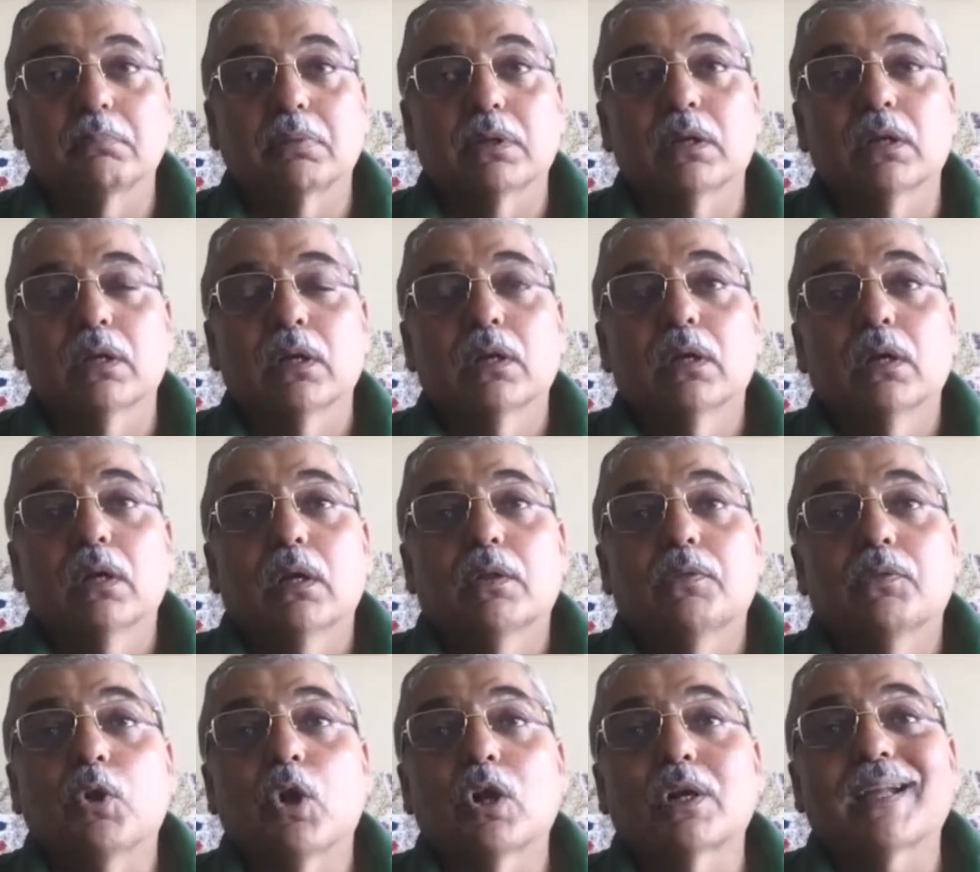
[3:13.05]
But
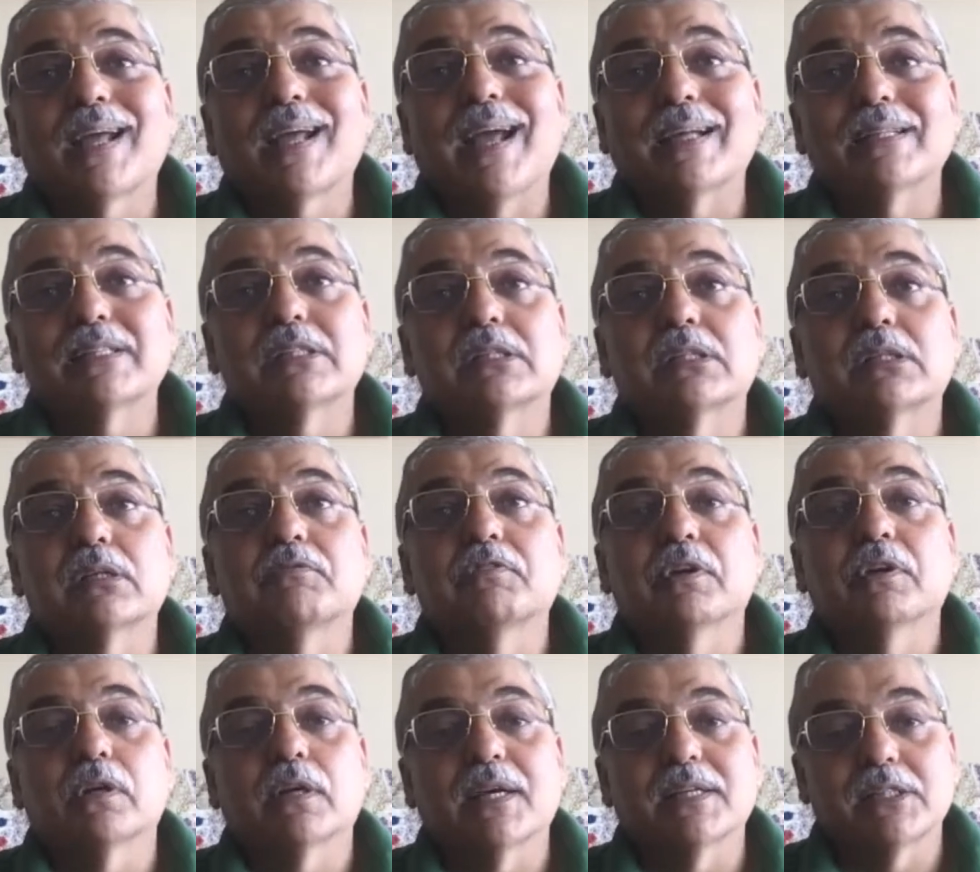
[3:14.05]
not as
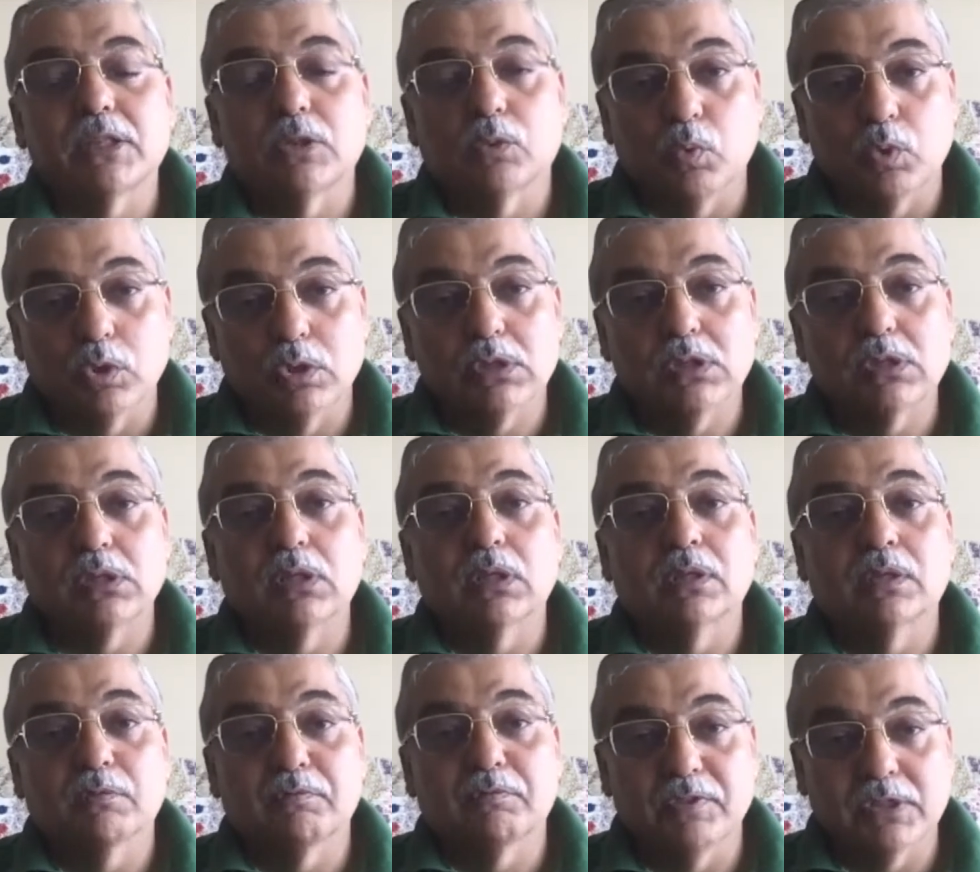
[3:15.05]
severe as it was in
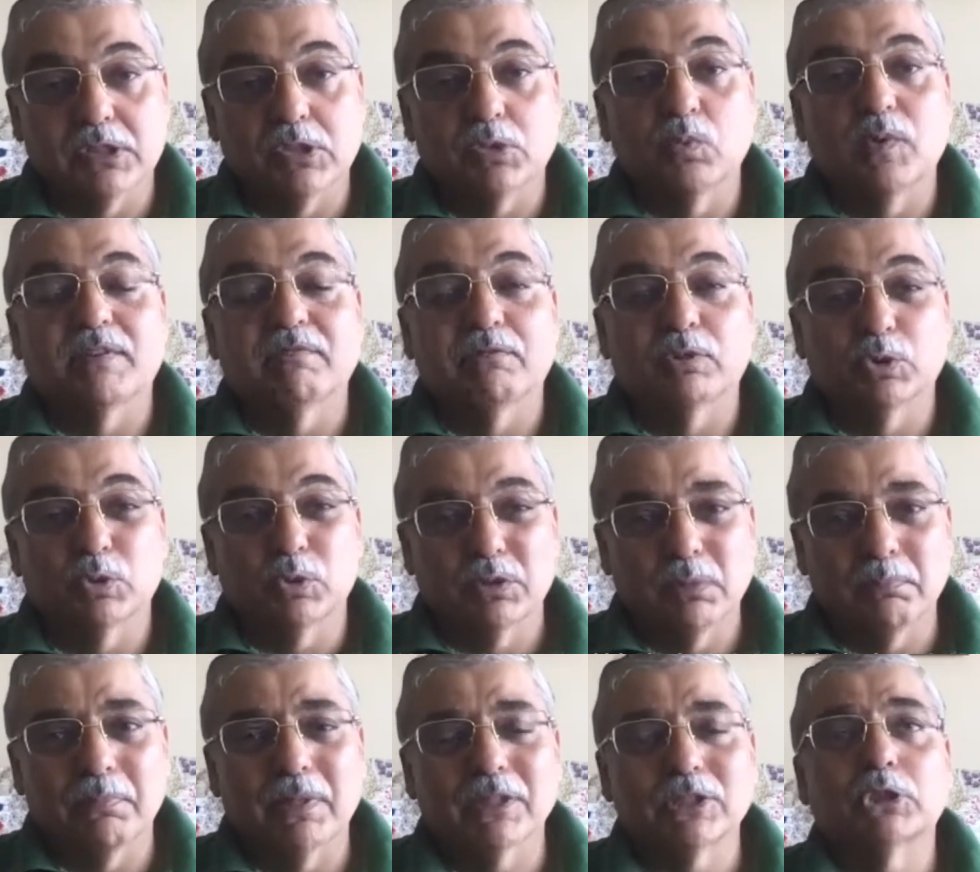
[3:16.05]
the first wave, which was a
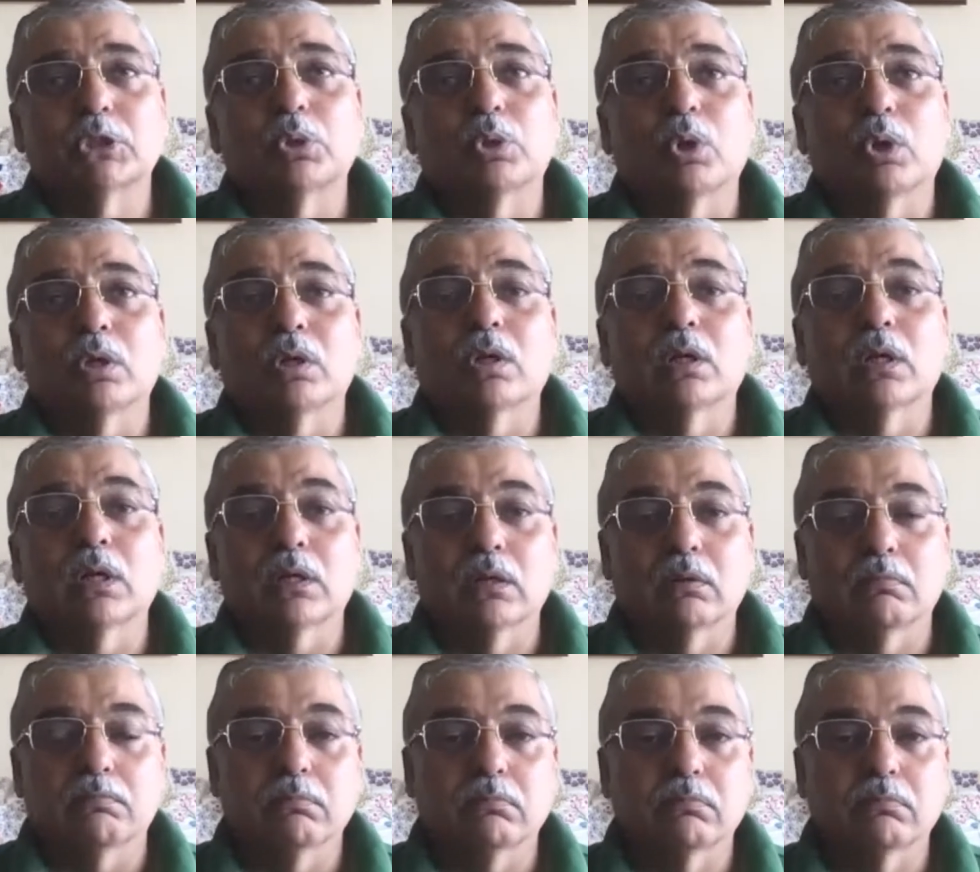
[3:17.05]
much longer and a